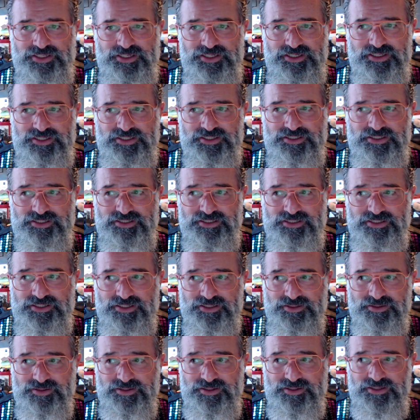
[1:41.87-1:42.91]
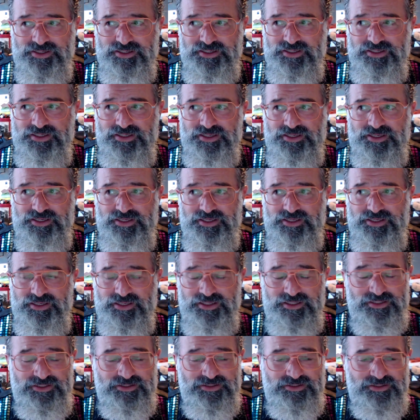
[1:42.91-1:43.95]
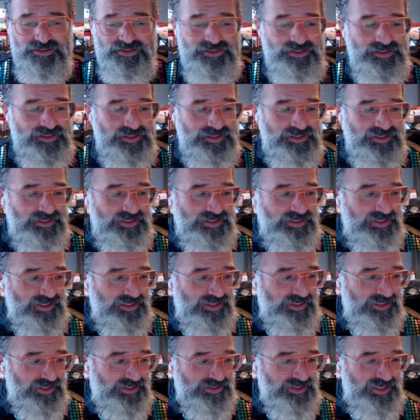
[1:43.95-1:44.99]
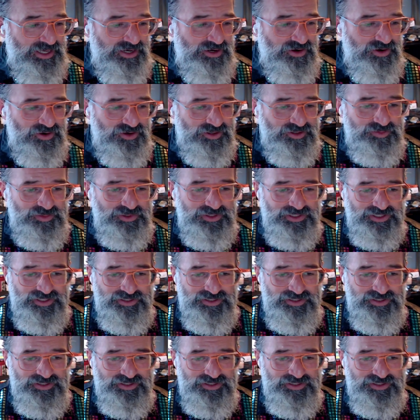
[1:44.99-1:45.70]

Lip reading: essays. It's it's kind of hard to